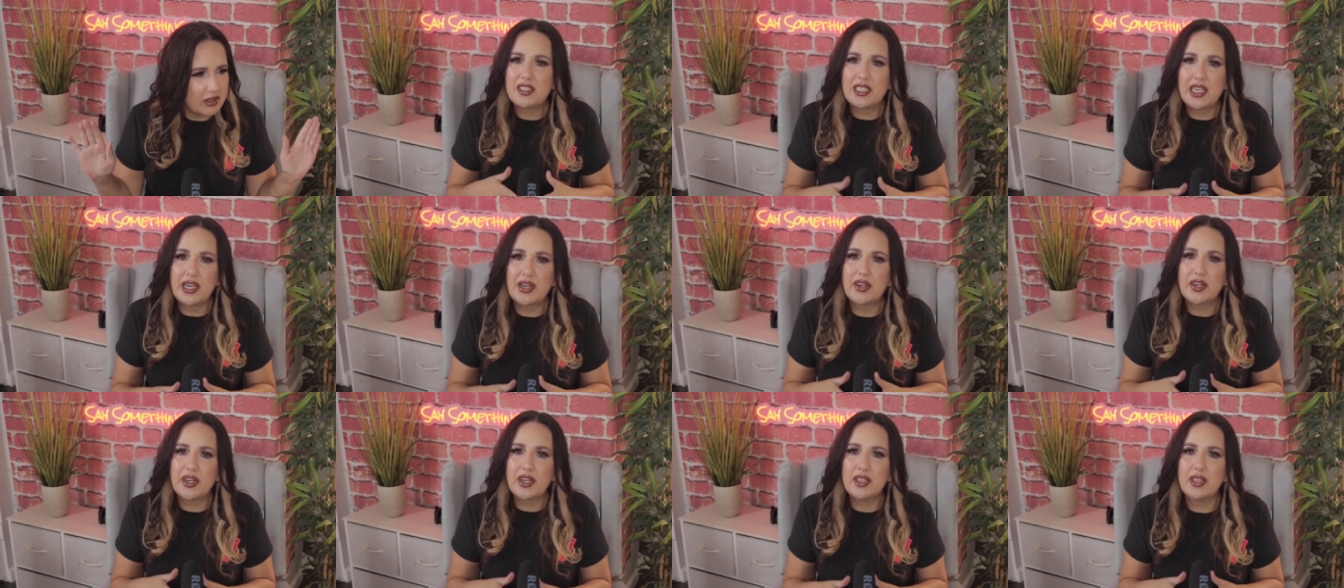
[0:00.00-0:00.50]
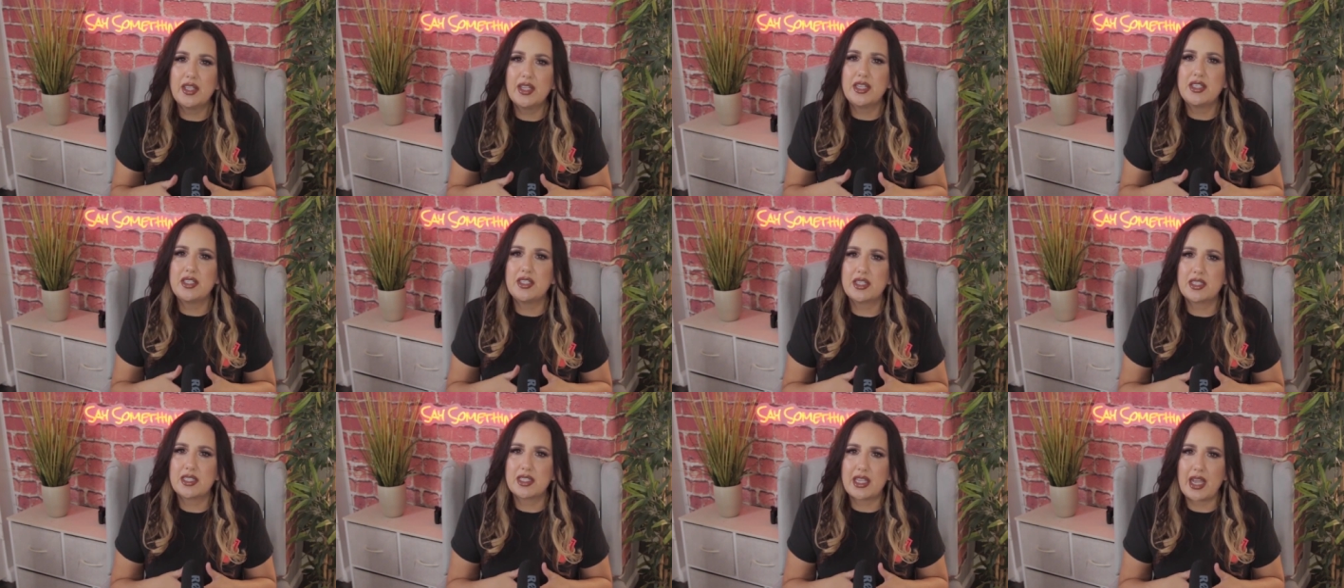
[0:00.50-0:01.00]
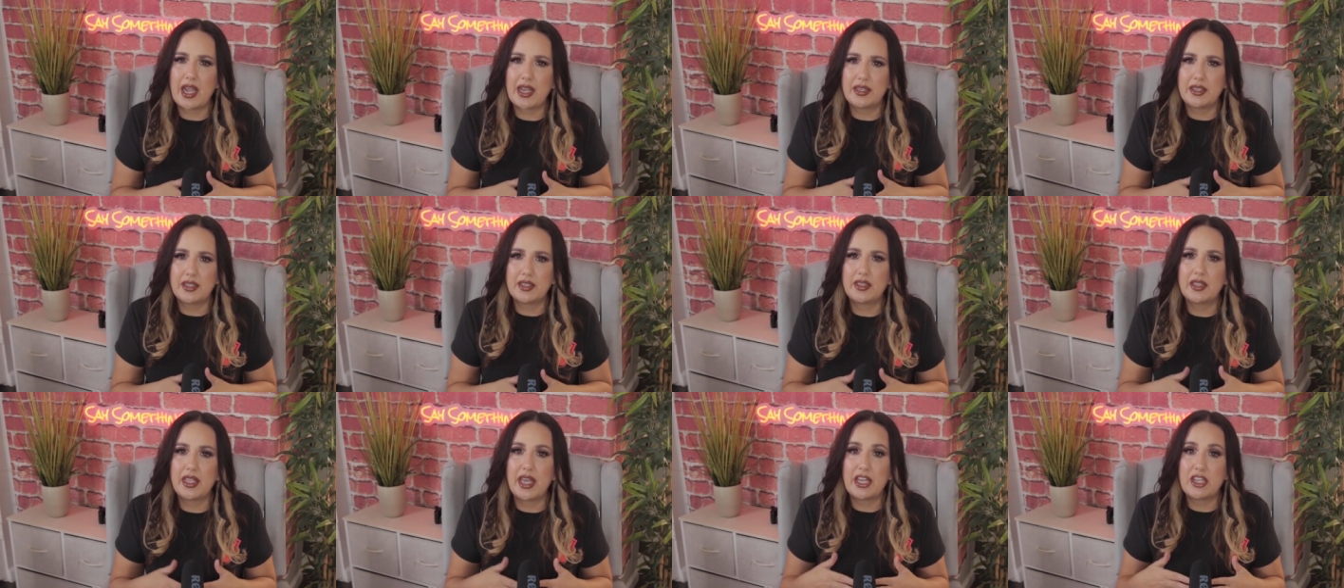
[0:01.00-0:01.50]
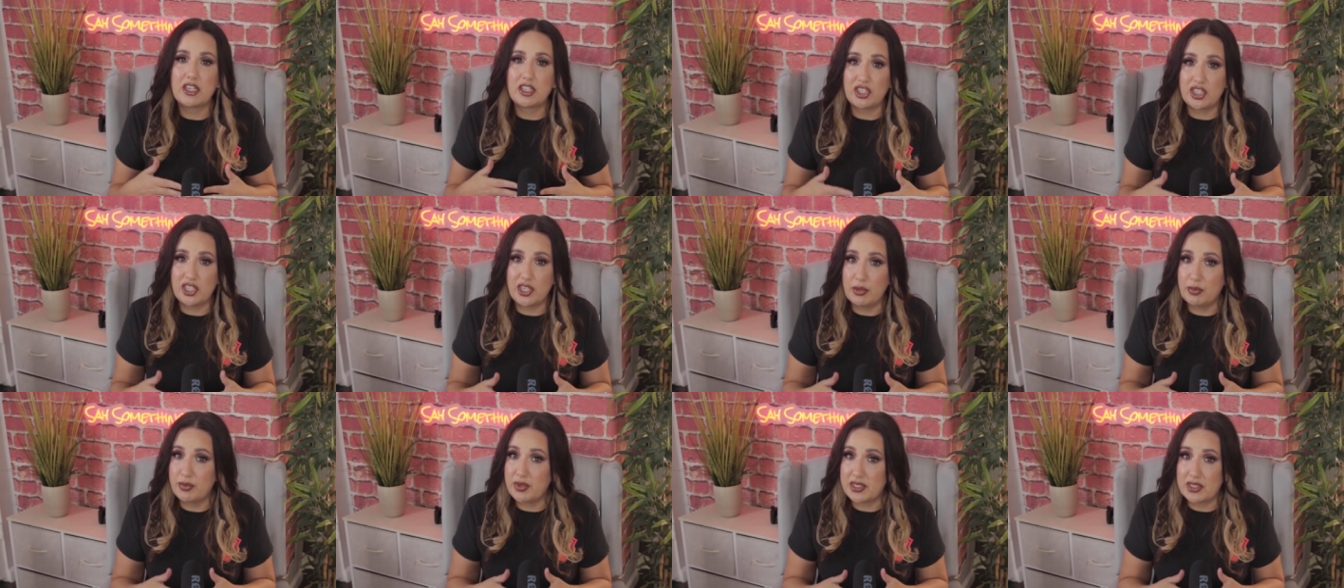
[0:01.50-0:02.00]
Terry Lynn decided that
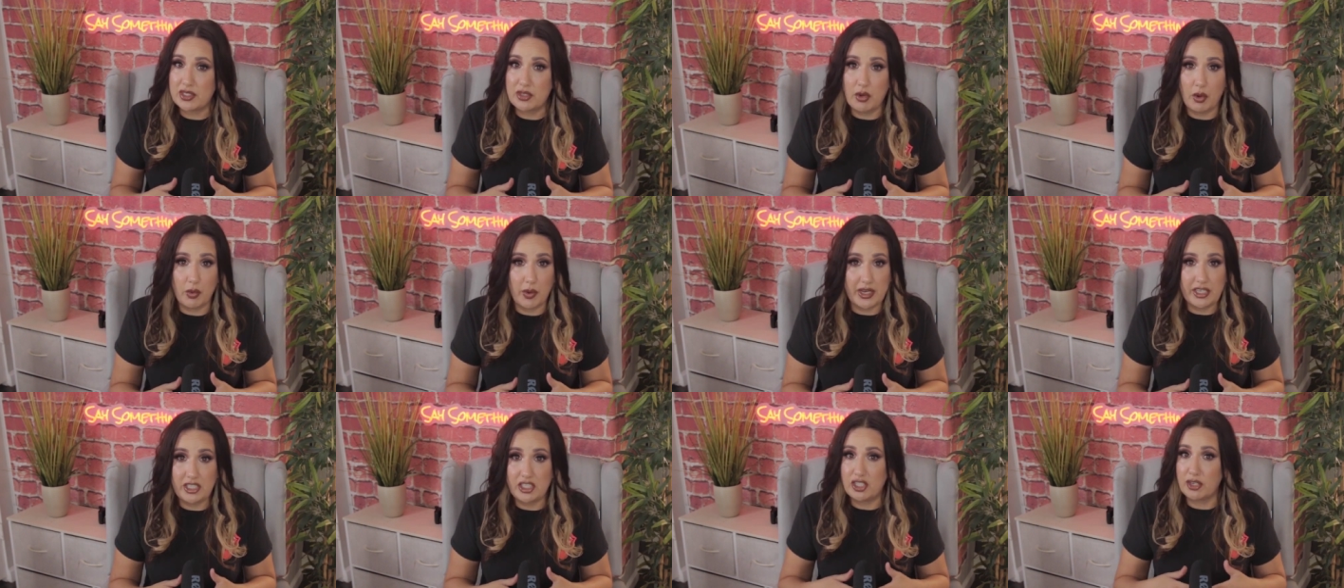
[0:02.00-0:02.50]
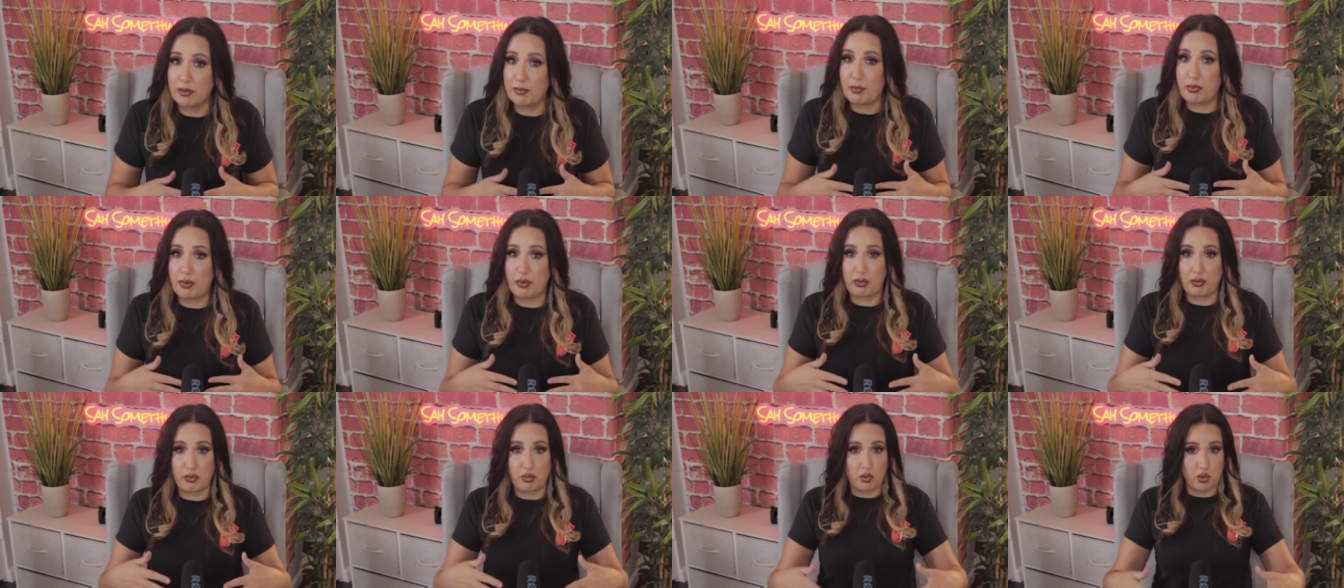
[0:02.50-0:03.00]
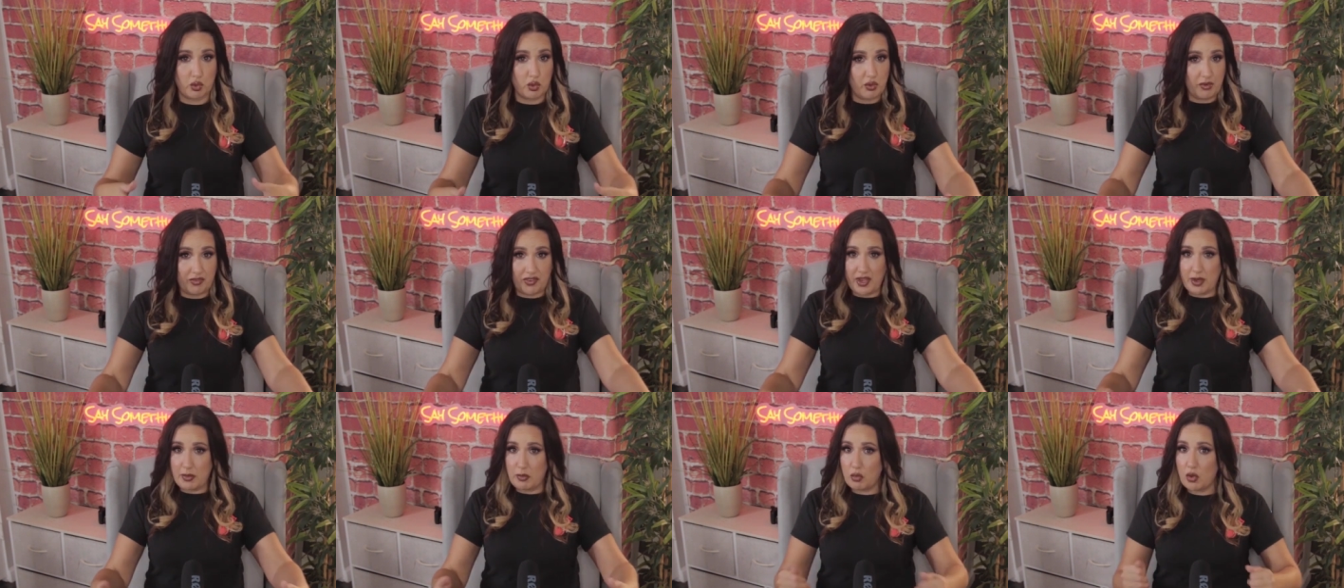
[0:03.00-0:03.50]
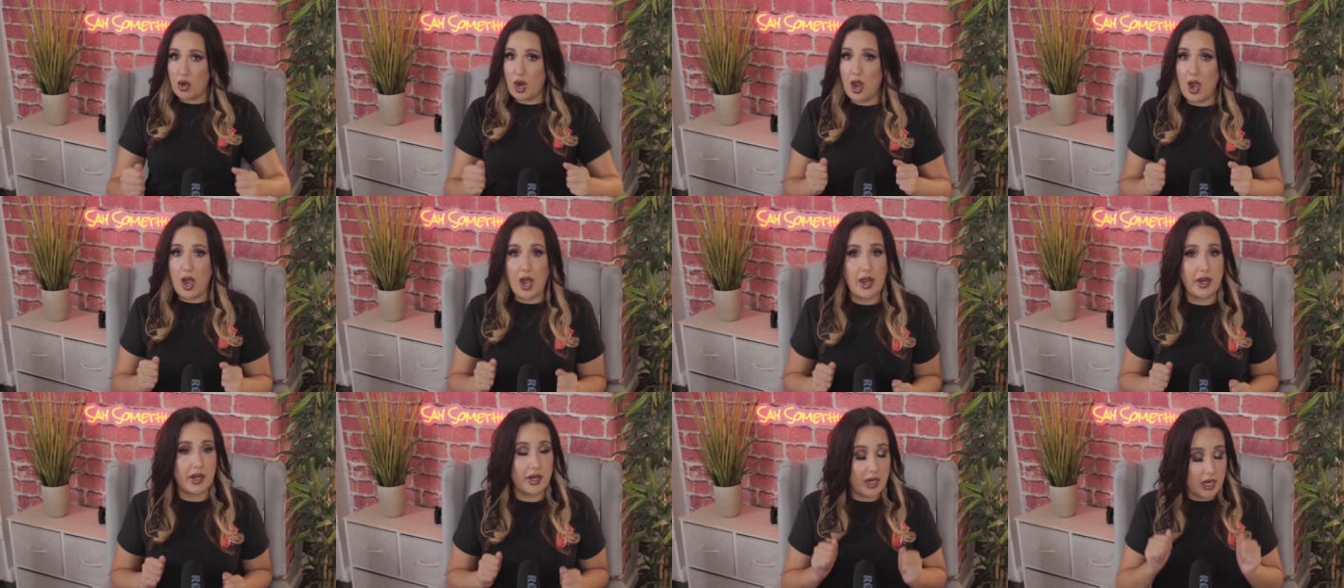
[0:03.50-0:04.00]
she was going to prove him
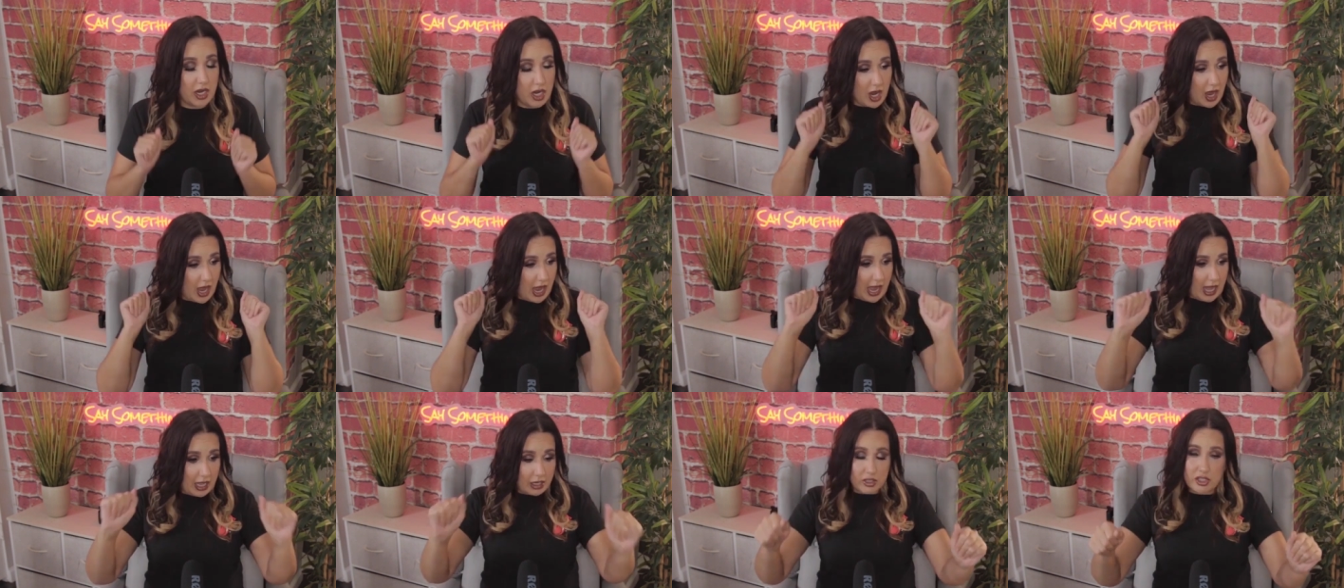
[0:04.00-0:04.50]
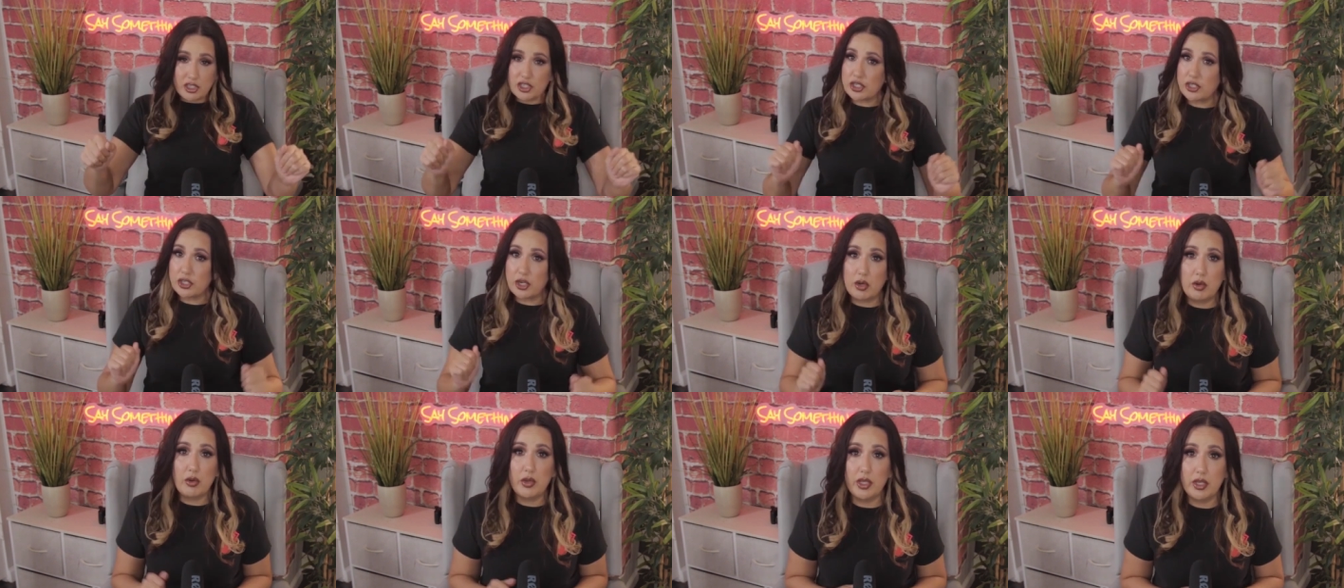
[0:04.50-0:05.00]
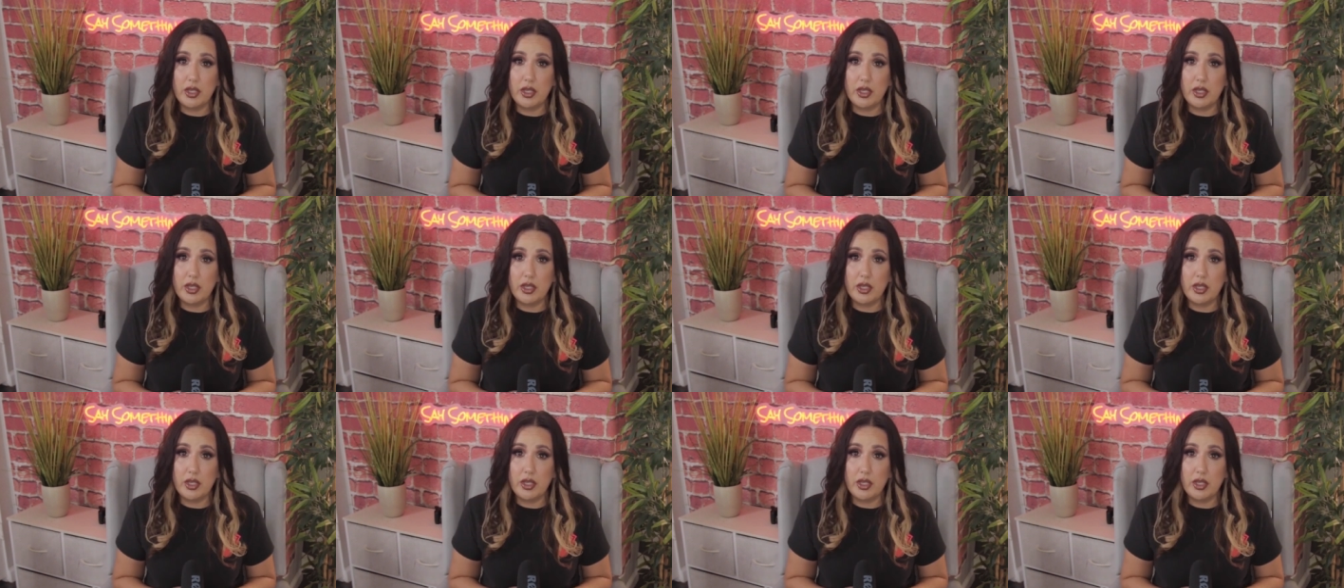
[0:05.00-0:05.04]
wrong. I'll show